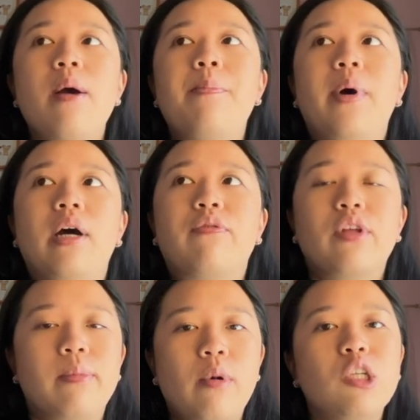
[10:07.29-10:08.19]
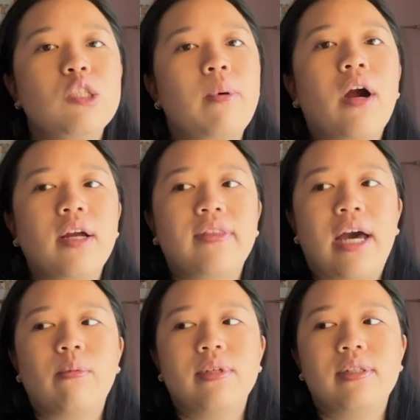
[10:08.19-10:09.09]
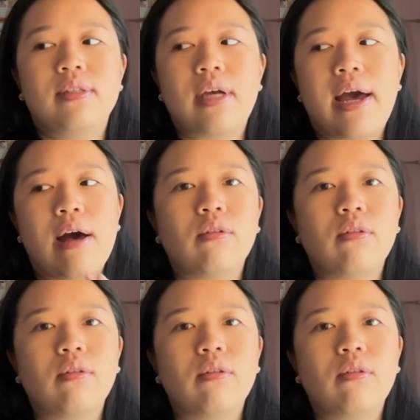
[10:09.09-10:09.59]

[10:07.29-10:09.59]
But for the most part, that was how